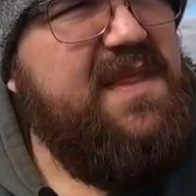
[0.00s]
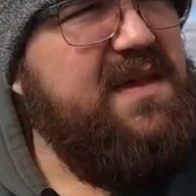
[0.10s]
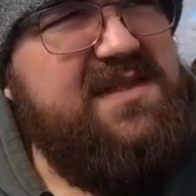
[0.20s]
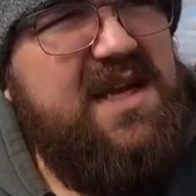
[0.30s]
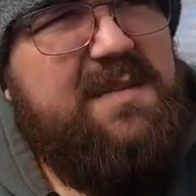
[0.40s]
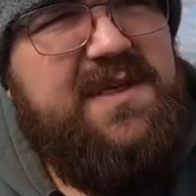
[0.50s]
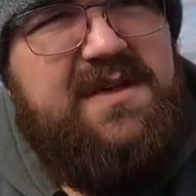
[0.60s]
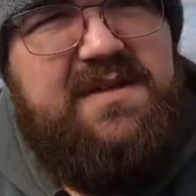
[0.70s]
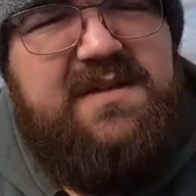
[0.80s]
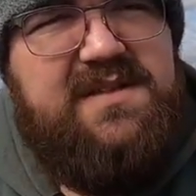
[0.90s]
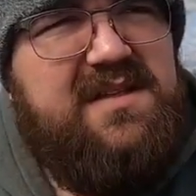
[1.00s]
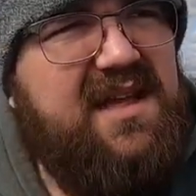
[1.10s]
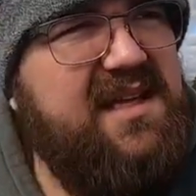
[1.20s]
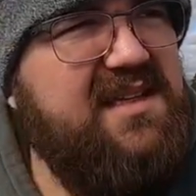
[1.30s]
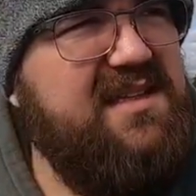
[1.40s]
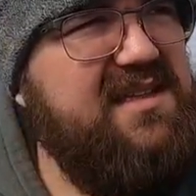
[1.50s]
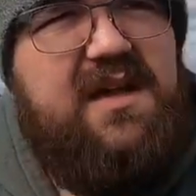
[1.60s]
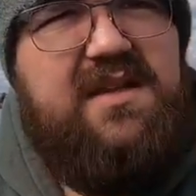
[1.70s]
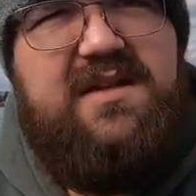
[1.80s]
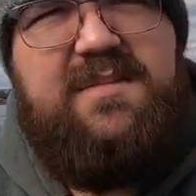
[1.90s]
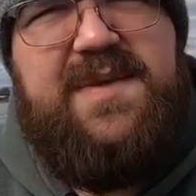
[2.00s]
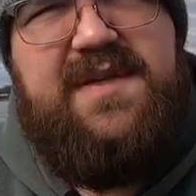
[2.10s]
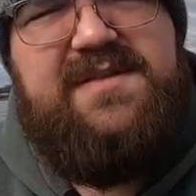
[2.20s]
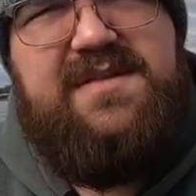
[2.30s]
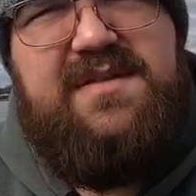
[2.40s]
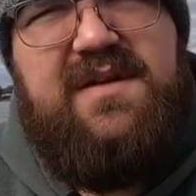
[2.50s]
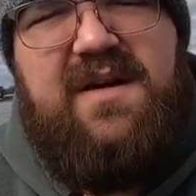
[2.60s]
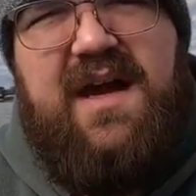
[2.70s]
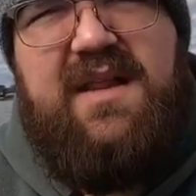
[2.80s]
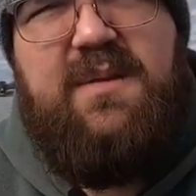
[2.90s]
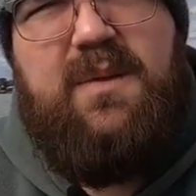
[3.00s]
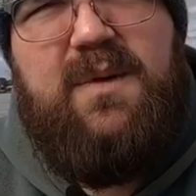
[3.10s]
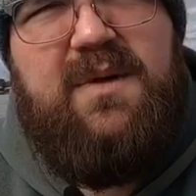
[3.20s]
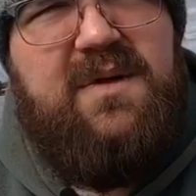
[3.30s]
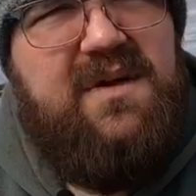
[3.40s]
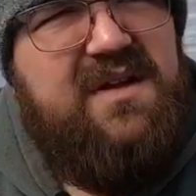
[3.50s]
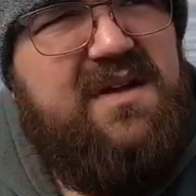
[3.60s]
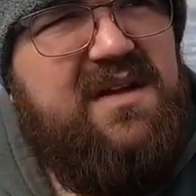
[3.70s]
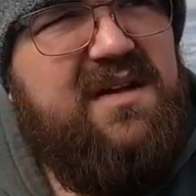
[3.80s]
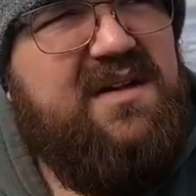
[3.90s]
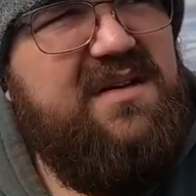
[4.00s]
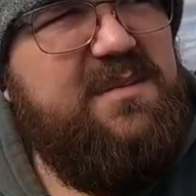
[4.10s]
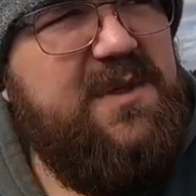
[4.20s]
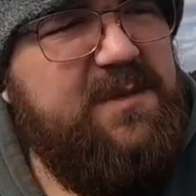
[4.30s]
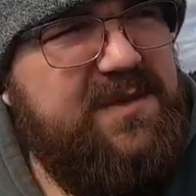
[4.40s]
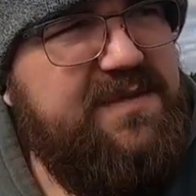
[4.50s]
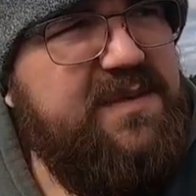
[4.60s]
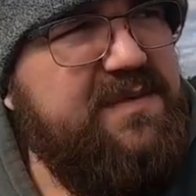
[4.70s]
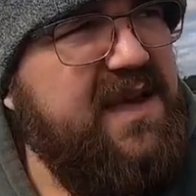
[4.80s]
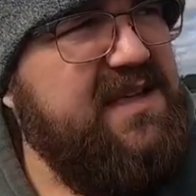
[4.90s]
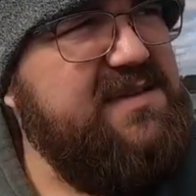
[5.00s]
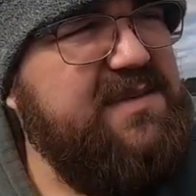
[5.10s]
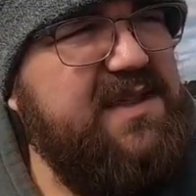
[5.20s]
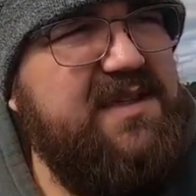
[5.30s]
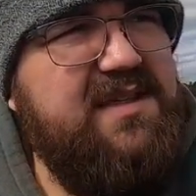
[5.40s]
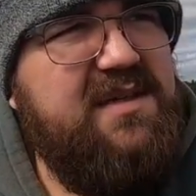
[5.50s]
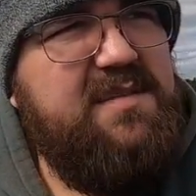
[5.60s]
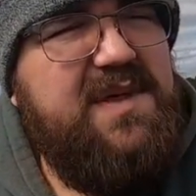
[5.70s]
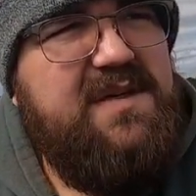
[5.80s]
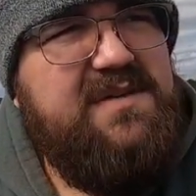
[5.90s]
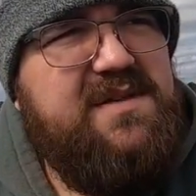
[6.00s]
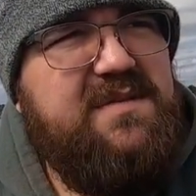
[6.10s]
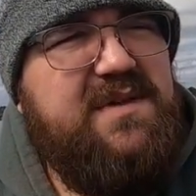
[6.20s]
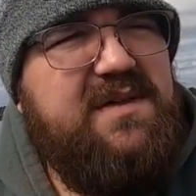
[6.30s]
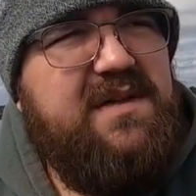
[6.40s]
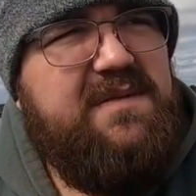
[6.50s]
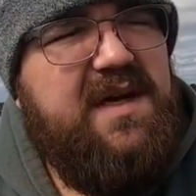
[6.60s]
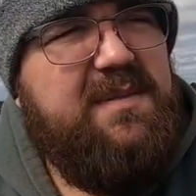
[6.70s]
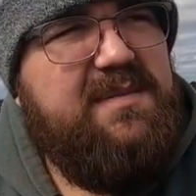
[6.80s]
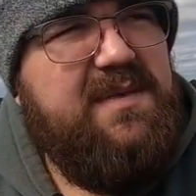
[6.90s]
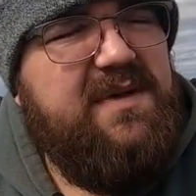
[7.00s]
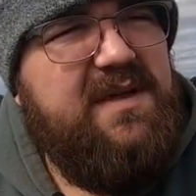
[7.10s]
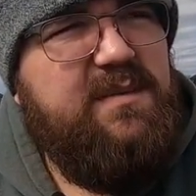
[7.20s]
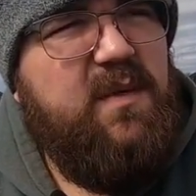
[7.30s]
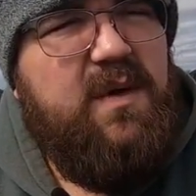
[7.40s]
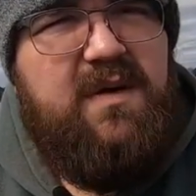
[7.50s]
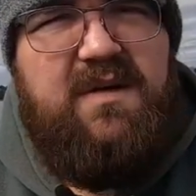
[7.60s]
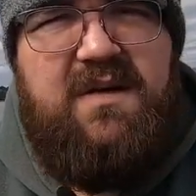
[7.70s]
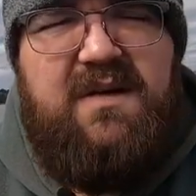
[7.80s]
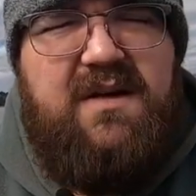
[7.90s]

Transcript: This time of year, this lake, a lot of the good piers are, are out of the water, uh, but we've, we've got some good looking piers over here. They've got the deep water.